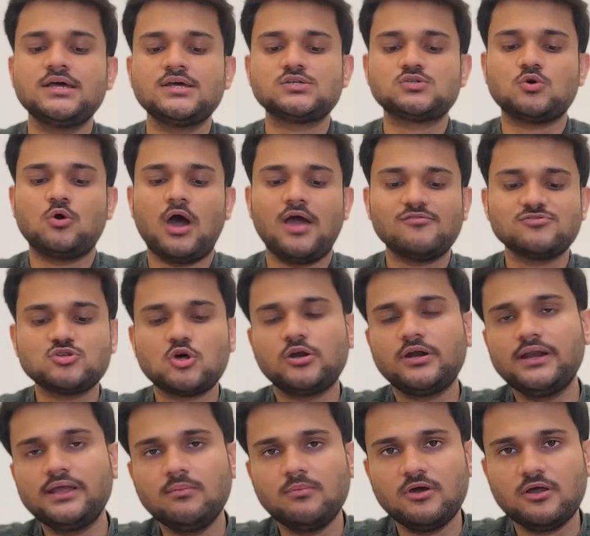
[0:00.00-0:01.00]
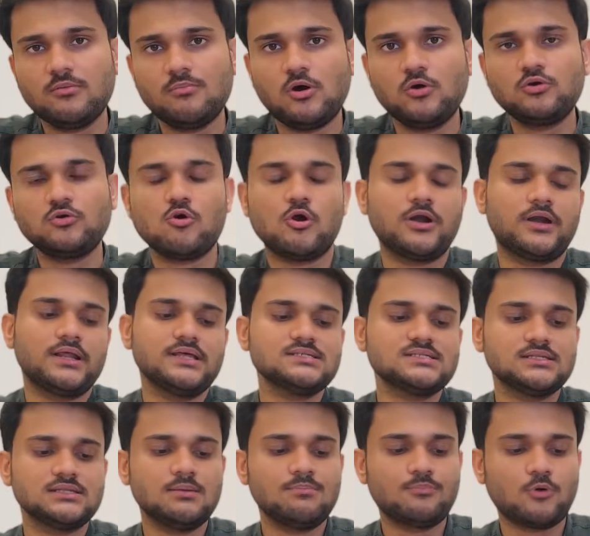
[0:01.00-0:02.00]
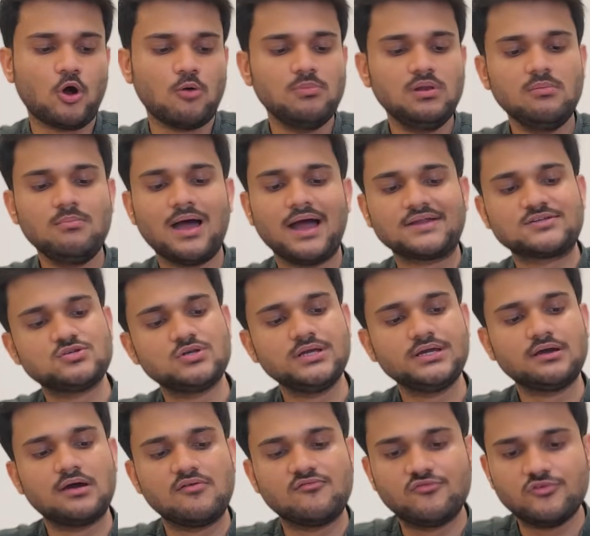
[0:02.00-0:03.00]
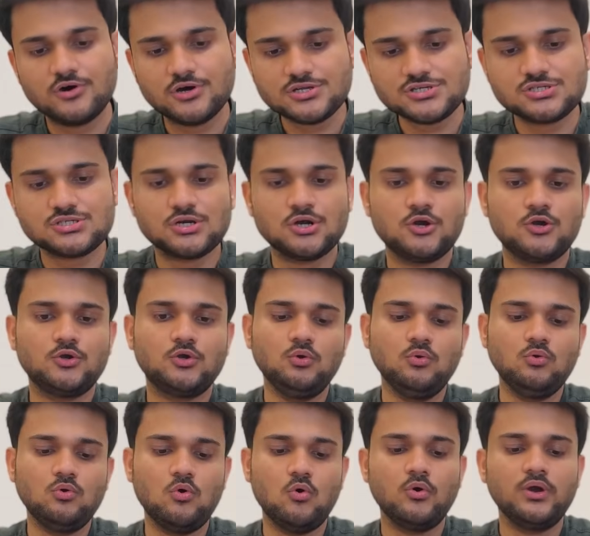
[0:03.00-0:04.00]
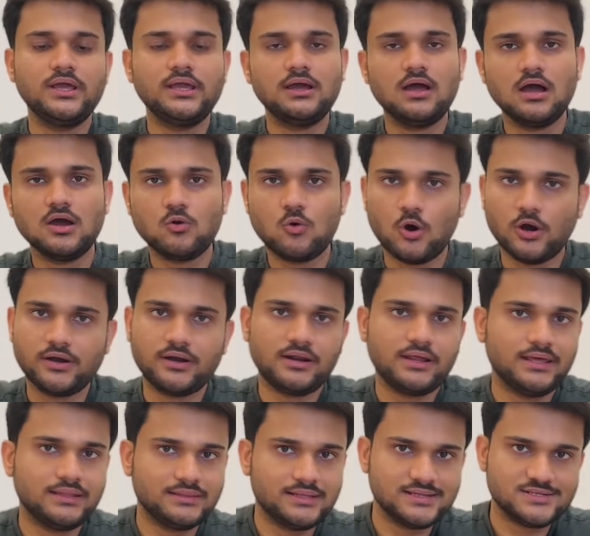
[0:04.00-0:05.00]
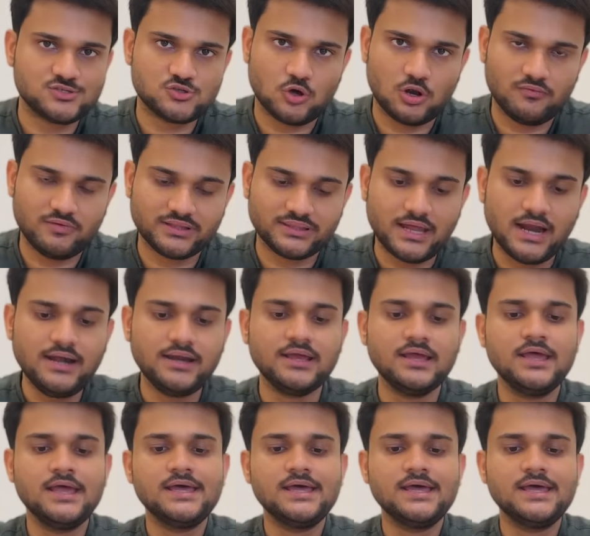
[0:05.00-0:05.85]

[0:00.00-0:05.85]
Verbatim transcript: So I was already aware about quad trees and the problem actually converged to coding a quaternary and then solving that.